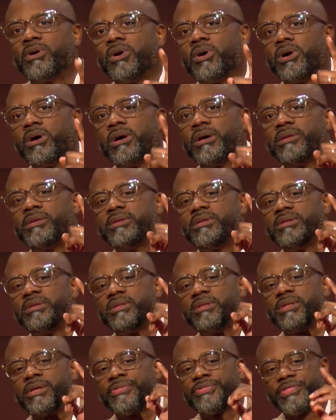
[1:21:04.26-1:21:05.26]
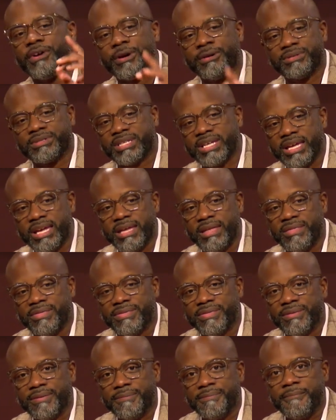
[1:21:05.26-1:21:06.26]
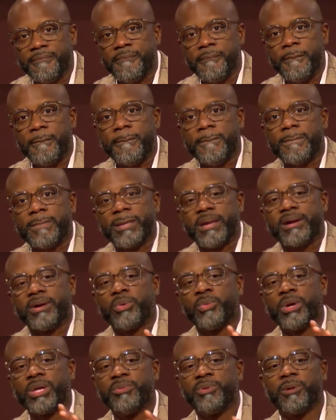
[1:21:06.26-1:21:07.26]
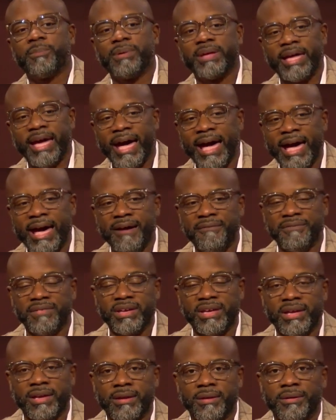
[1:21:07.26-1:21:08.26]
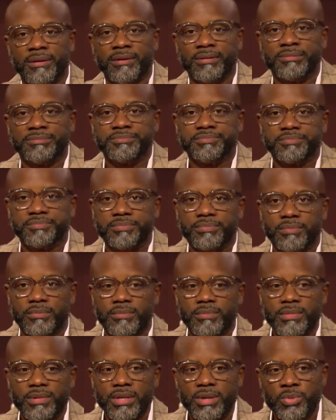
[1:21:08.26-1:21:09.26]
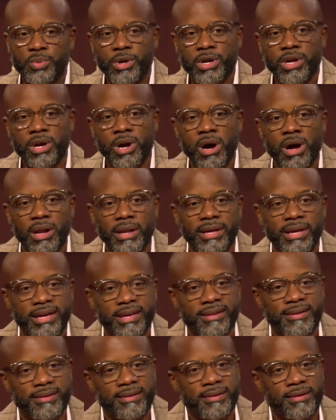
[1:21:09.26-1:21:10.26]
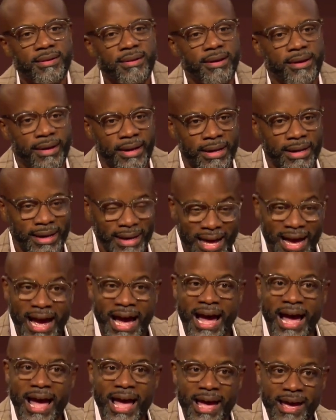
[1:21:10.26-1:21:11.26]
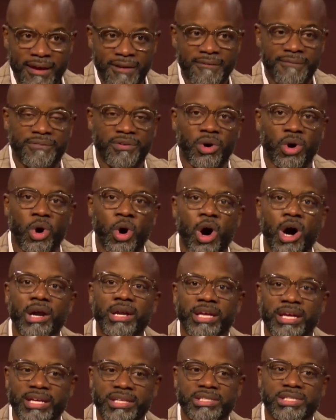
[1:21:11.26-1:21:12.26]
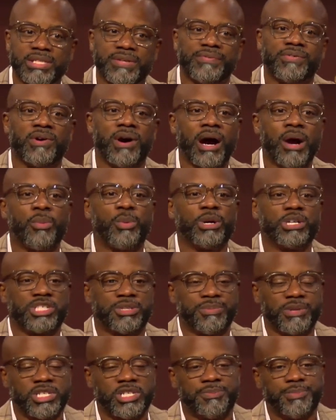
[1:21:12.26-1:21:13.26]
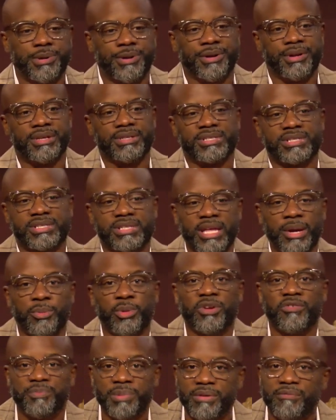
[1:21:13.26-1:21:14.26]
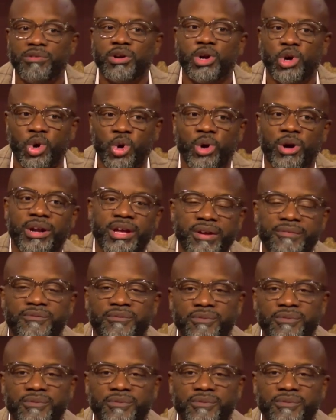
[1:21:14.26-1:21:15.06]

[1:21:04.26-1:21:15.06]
on the 13th, we will be having, we're calling it a live audience for our worship experience that we've been recording